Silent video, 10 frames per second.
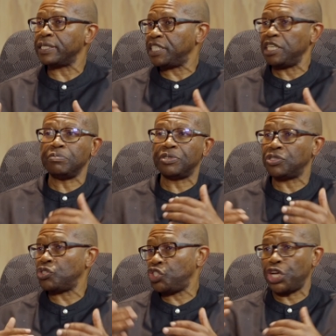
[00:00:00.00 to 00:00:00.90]

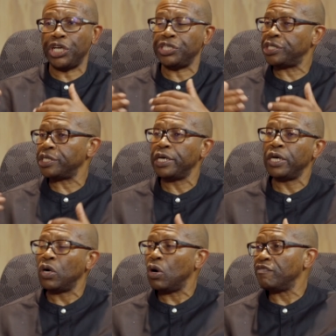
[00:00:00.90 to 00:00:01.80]
teams changed
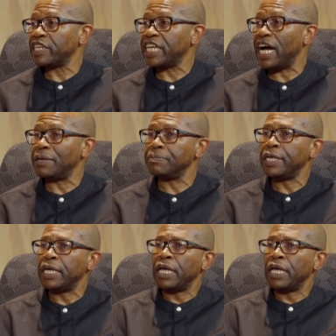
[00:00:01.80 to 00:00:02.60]
over time,